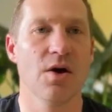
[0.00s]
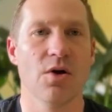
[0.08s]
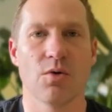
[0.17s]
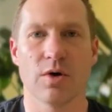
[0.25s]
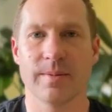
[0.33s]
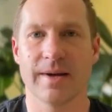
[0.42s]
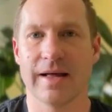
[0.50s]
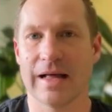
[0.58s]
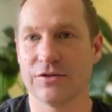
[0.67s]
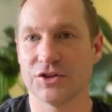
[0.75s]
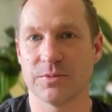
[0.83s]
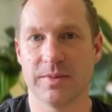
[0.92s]
What about
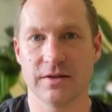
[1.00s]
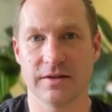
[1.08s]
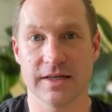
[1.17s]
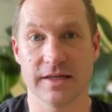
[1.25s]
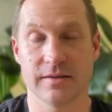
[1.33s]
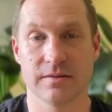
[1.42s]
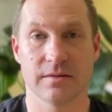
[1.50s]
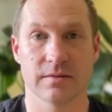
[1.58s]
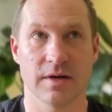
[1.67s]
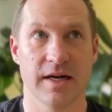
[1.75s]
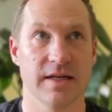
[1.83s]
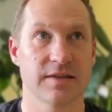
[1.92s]
eligibility,
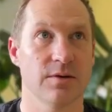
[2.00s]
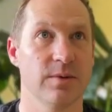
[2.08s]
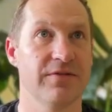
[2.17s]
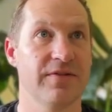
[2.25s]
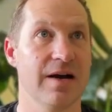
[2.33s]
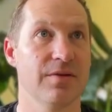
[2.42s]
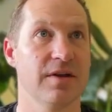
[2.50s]
right? So we found